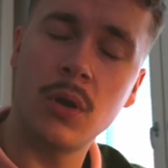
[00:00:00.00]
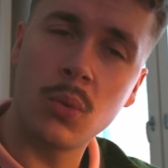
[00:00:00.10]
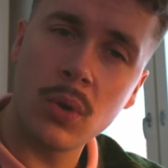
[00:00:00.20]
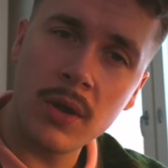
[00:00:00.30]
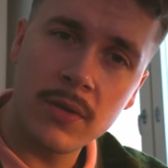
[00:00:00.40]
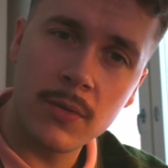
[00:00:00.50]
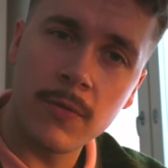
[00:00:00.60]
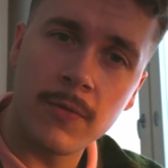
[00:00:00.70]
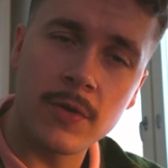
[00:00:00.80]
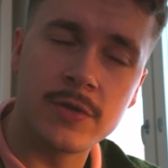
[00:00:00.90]
Write
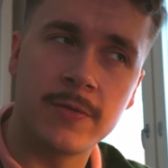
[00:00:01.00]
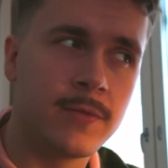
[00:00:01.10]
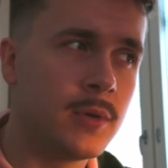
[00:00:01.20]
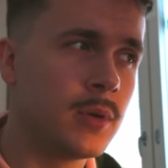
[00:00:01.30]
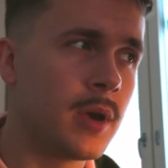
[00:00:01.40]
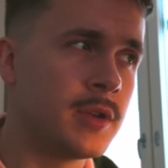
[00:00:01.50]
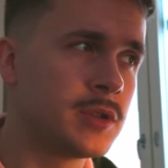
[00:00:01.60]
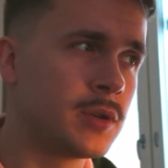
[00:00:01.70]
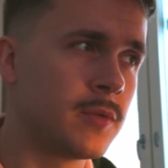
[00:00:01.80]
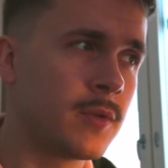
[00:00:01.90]
your first few
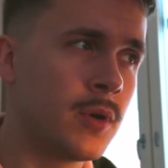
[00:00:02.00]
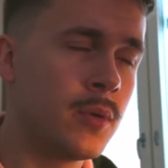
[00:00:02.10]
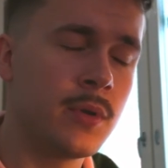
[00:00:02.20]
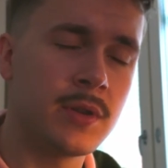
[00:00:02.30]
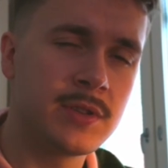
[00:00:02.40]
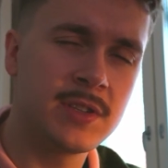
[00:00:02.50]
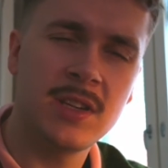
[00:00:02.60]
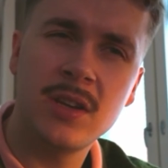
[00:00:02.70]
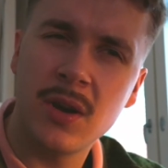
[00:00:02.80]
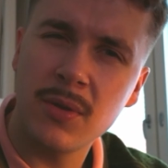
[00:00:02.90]
lines of code and
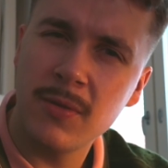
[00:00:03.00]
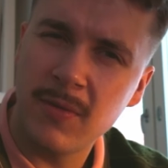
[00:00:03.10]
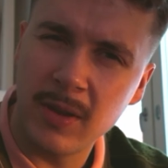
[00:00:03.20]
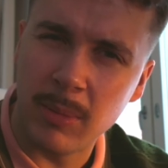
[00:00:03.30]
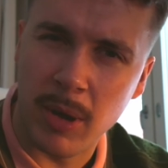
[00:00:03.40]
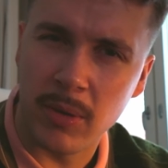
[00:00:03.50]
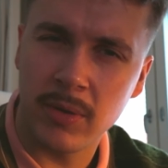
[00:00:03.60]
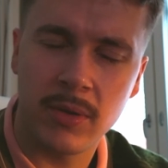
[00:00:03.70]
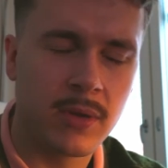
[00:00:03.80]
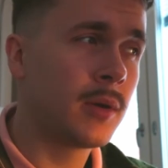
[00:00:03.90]
see how you feel about
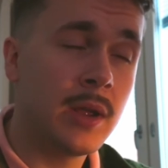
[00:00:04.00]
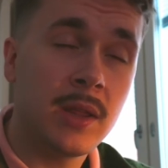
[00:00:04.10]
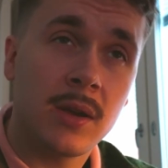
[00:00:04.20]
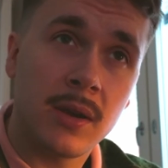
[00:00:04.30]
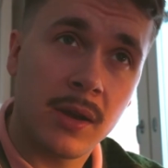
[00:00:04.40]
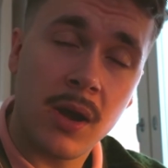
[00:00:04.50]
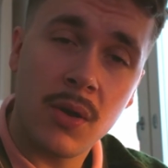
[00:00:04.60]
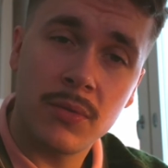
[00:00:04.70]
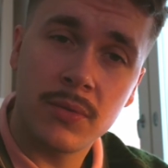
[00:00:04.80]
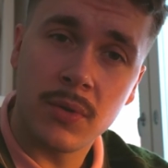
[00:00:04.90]
it. Creating an
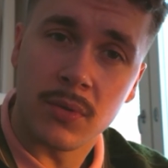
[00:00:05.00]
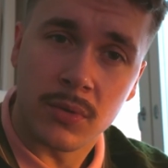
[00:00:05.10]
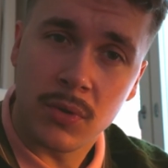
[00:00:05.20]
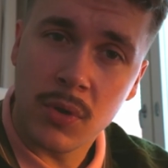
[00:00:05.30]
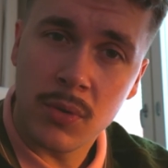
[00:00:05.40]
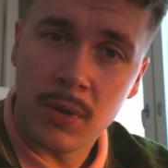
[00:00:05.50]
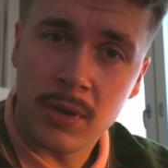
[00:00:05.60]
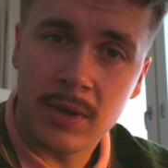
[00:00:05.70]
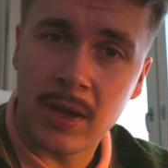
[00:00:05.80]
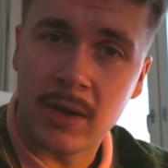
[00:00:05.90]
account on
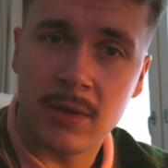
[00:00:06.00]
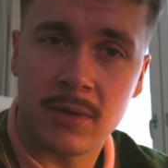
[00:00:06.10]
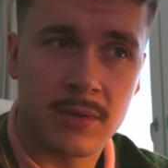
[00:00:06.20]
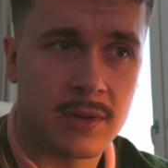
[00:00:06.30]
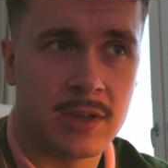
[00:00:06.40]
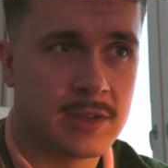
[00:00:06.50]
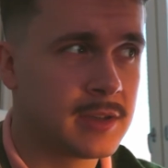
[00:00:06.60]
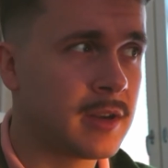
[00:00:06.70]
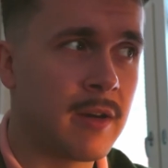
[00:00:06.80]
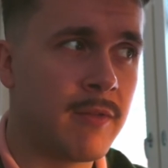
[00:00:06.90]
Cody Tech
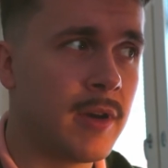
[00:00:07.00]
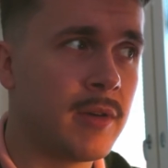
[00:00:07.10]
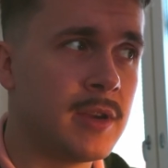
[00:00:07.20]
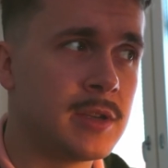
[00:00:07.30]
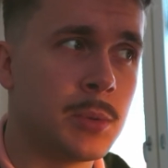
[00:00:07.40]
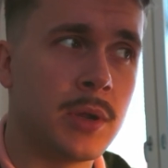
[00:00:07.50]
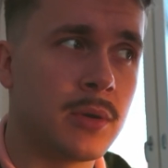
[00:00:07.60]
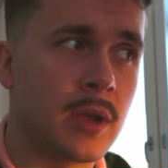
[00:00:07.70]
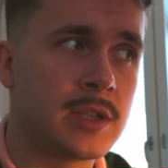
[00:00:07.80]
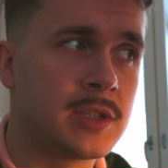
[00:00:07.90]
is a very easy way to
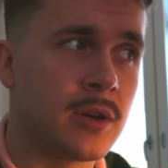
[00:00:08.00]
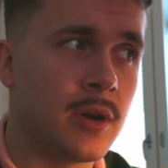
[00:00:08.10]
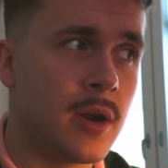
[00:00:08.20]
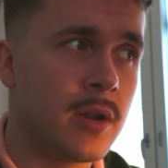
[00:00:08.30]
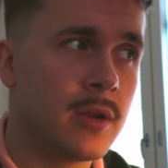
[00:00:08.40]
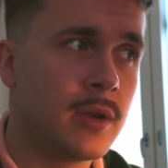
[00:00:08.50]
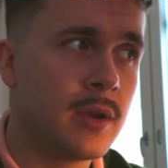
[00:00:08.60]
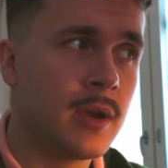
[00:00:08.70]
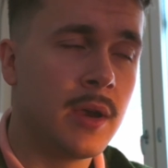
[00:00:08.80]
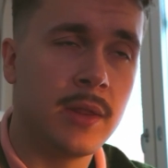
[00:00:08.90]
get started.
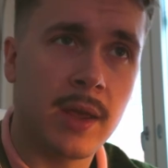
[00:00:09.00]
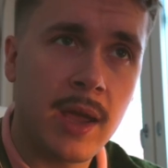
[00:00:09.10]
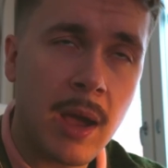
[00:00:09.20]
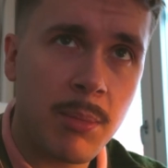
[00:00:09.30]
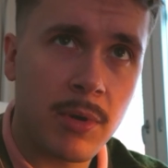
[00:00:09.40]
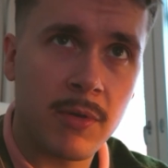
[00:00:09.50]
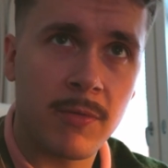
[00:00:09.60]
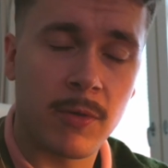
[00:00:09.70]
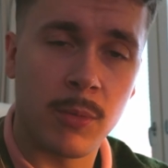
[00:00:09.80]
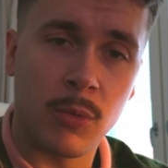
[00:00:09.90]
The gap
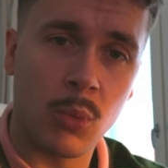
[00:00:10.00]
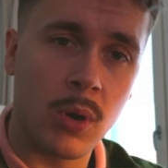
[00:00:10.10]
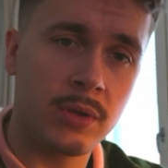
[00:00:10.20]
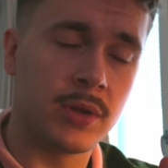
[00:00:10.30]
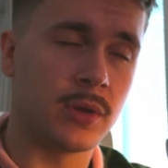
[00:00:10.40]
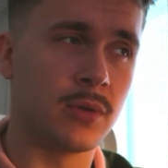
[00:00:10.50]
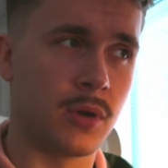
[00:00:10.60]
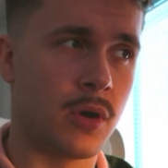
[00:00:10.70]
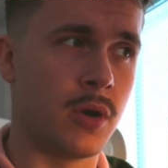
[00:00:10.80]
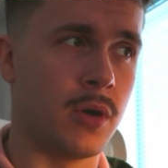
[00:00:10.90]
from wanting to
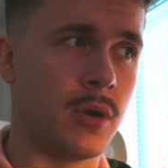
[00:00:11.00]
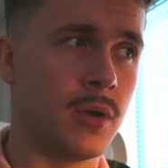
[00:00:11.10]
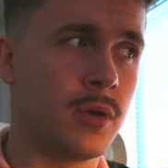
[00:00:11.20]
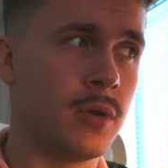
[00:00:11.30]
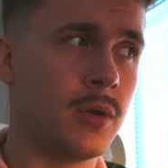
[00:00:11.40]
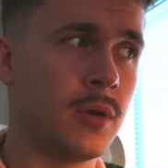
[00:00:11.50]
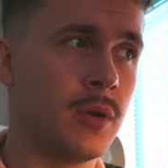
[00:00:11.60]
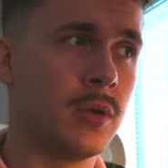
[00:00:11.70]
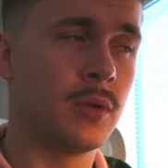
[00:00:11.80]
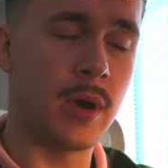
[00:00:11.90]
learn
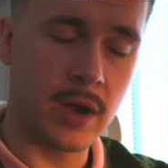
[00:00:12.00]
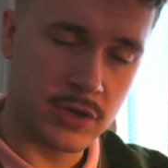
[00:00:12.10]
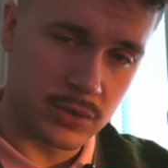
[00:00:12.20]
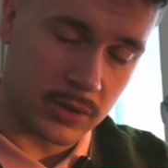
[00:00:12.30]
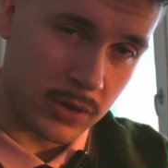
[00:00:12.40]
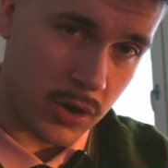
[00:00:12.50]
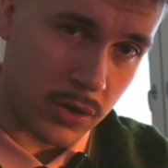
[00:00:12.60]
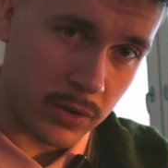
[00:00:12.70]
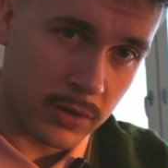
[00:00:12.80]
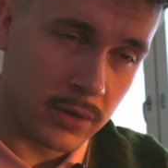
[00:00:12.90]
to actually
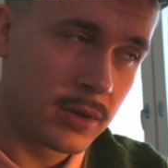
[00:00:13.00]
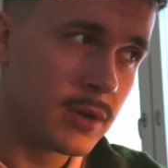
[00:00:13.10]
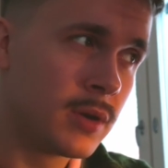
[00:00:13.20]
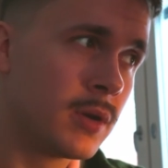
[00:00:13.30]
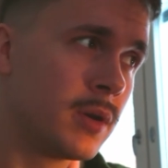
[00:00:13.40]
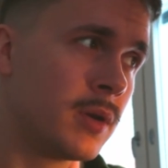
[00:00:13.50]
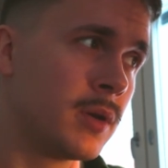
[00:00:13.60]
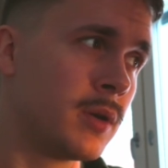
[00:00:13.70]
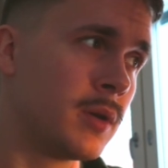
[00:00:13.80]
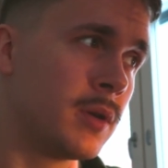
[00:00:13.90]
learning
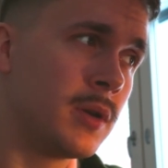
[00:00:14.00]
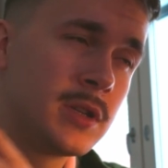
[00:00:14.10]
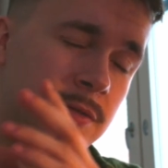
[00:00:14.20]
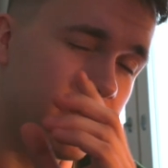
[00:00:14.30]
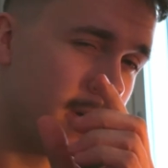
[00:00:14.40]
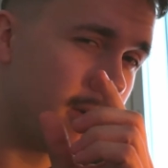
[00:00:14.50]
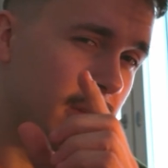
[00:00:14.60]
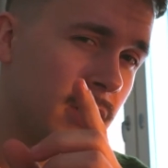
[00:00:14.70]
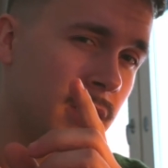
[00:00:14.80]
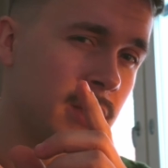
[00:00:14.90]
is
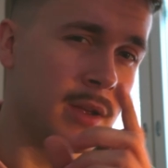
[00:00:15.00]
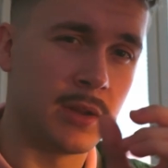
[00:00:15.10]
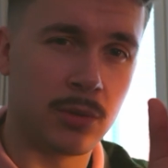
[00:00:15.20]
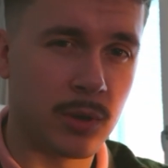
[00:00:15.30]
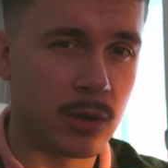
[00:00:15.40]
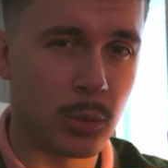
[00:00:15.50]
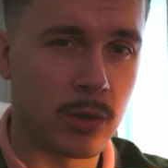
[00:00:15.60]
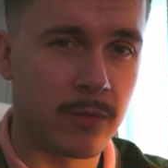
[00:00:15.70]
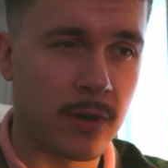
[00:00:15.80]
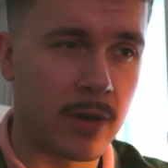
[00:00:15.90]
very tiny in
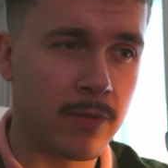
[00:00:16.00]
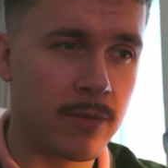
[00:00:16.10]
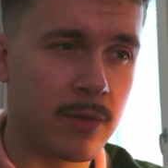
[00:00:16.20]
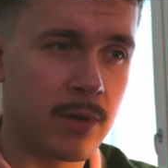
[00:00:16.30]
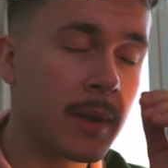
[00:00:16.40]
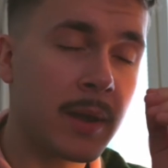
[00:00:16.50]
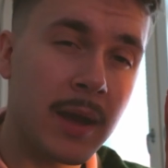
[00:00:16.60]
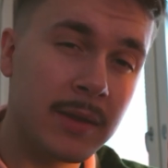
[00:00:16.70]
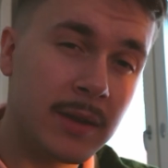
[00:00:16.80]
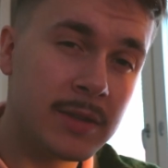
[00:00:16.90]
2025
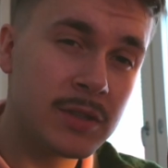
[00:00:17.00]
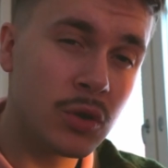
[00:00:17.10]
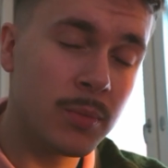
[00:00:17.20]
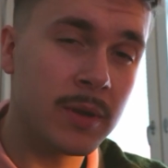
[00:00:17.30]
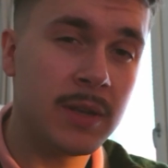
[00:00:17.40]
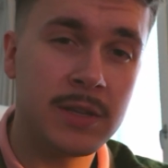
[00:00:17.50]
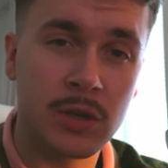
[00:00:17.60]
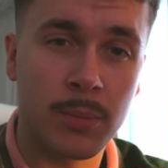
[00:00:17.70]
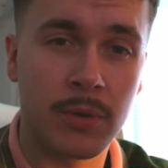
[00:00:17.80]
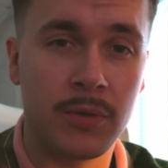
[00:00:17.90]
and there's so many
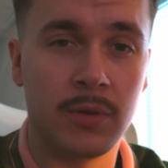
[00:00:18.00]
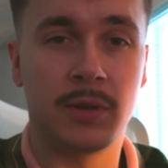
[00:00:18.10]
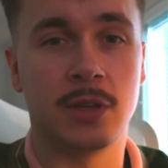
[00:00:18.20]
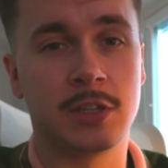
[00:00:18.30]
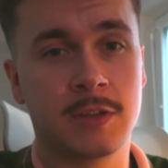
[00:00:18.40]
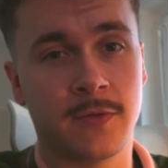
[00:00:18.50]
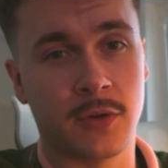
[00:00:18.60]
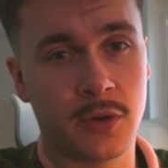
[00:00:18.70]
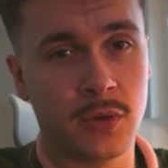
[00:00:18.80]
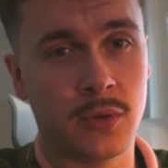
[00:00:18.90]
easy opportunities
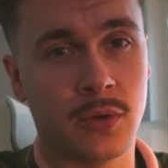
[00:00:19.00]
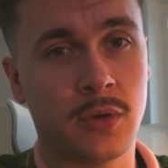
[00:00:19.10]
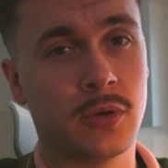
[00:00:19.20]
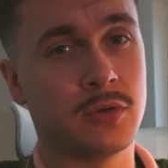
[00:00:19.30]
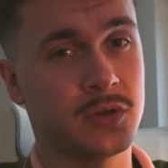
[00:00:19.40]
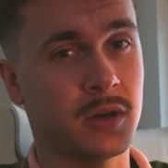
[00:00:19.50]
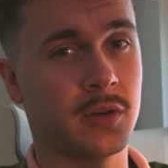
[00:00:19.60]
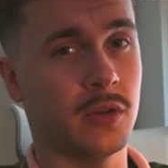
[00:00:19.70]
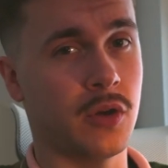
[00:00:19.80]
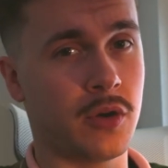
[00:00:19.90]
for you to
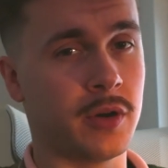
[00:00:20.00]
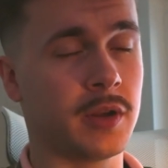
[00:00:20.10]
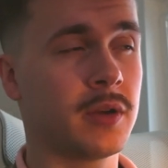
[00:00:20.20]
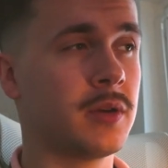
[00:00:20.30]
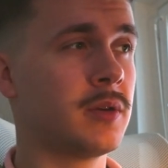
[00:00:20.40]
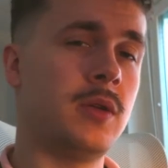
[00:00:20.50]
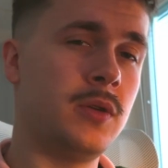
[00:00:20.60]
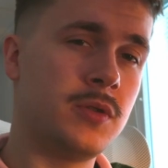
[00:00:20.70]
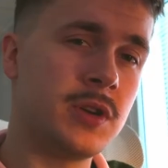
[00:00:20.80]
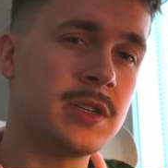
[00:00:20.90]
start learning.
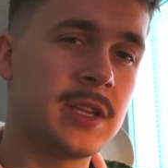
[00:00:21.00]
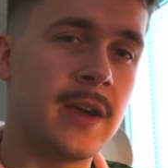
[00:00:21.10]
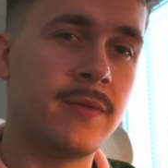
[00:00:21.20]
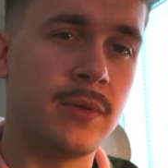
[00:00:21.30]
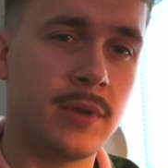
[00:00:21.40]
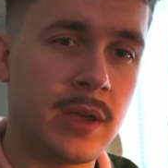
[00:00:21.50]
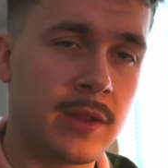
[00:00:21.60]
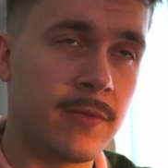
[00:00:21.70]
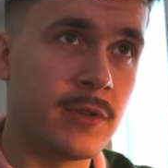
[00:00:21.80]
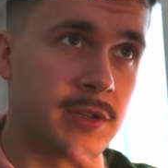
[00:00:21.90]
You just have to take
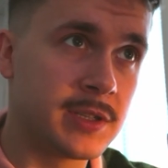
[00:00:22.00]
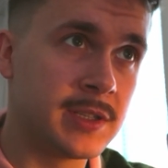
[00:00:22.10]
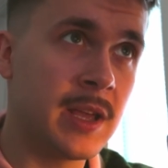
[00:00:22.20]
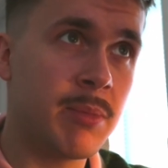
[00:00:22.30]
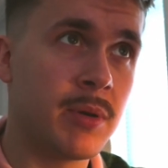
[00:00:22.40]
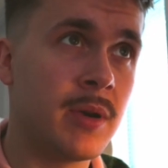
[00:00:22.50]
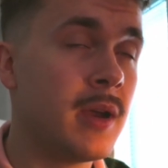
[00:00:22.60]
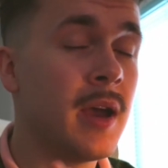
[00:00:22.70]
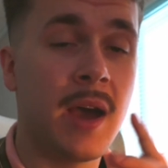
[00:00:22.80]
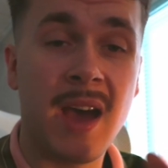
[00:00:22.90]
the first step
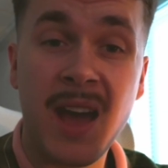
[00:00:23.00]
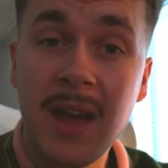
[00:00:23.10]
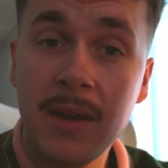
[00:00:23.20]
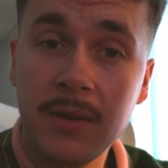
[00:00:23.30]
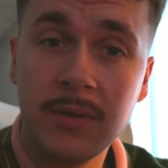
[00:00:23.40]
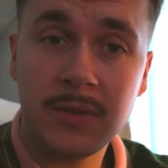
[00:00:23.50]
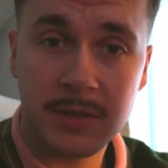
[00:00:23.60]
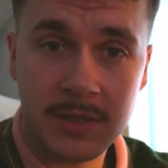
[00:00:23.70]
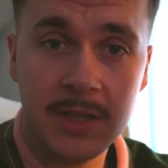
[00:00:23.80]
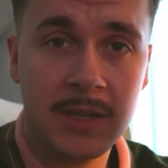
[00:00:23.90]
and
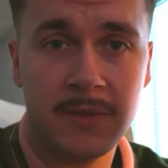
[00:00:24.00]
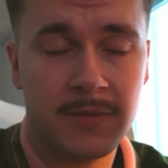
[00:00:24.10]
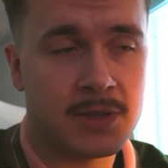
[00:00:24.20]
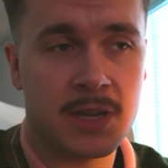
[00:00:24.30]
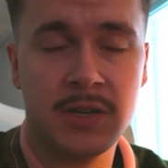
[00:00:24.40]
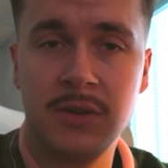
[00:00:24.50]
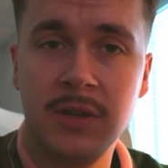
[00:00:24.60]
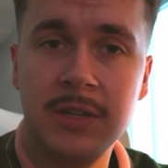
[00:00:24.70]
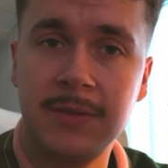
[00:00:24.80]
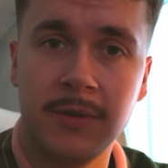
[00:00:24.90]
see if this
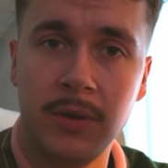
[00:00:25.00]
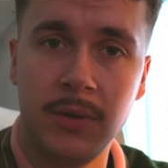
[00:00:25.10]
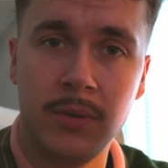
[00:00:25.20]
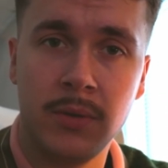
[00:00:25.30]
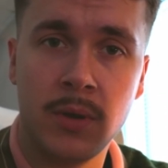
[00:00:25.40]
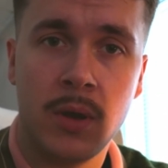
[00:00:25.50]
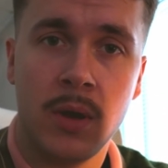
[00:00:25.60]
actually is for you.